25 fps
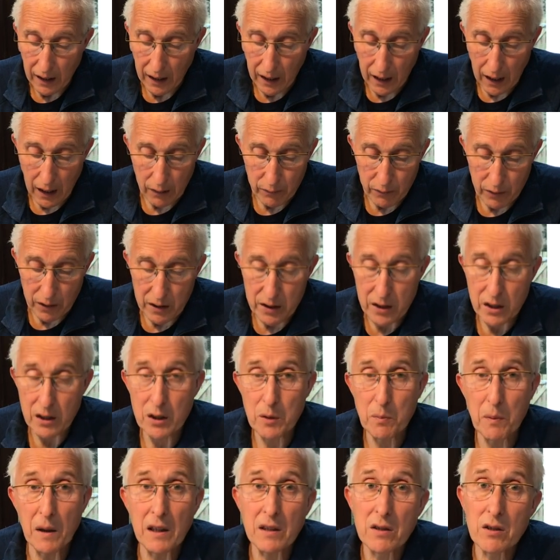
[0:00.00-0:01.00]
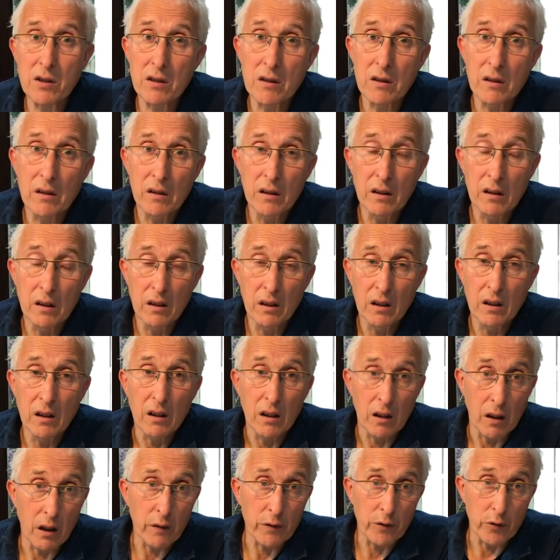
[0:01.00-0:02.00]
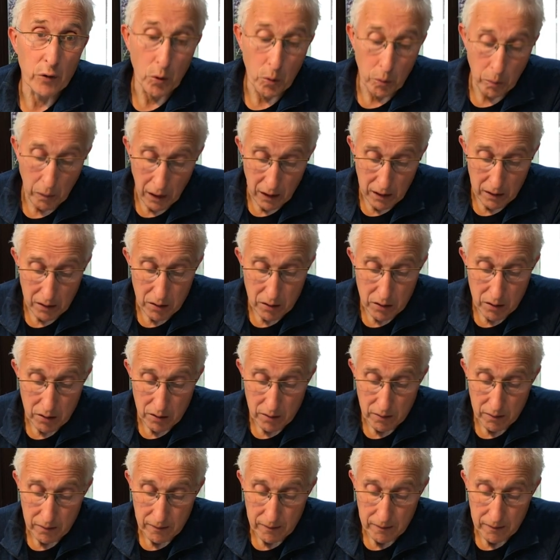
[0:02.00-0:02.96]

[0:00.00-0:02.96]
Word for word: Average expense? A few pence.